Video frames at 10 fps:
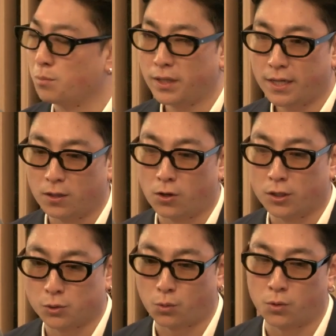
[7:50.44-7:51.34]
played a
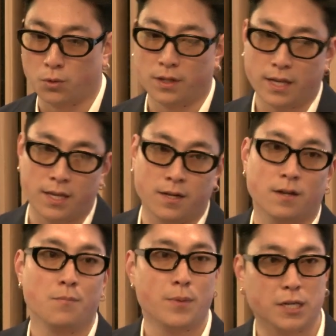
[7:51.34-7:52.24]
large role in
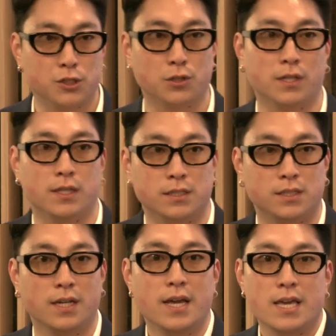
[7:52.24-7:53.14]
making sure that
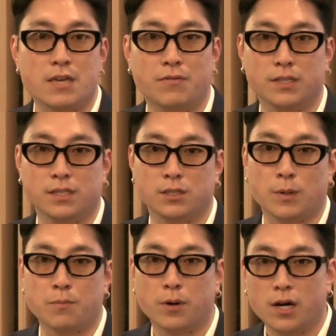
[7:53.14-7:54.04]
this event is
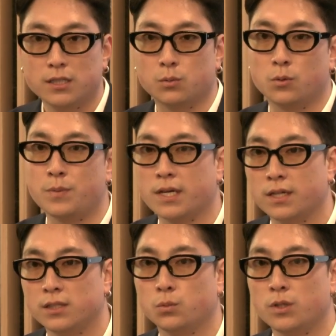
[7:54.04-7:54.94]
made possible
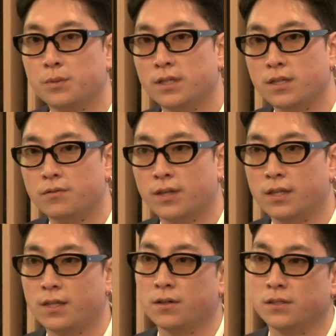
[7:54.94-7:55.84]
because we believe
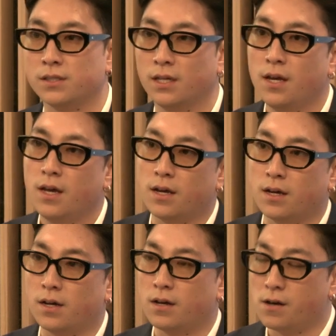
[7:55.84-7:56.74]
that there is
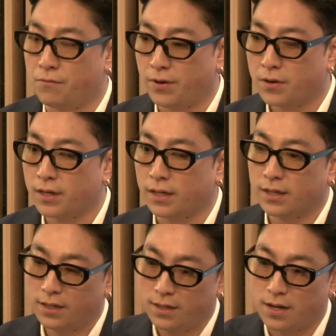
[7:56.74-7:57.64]
a very
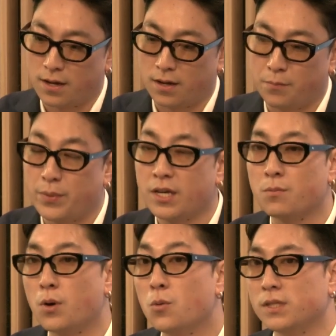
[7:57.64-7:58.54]
big
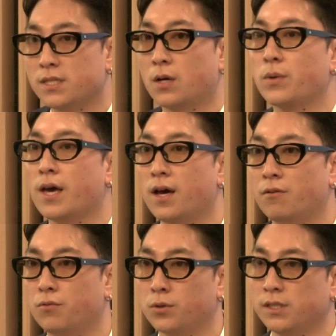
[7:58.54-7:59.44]
moments that we
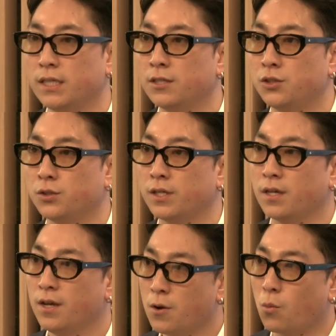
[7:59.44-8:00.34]
have for this industry
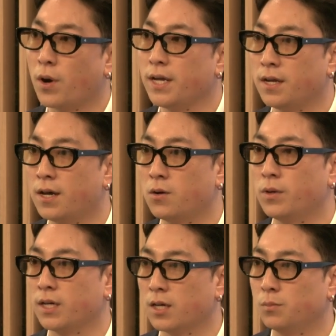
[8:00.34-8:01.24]
right now
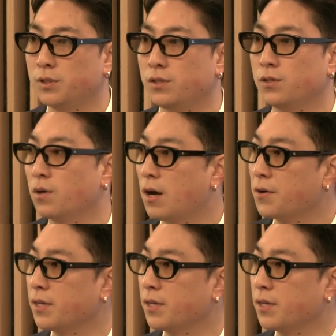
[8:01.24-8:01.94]
when it comes to our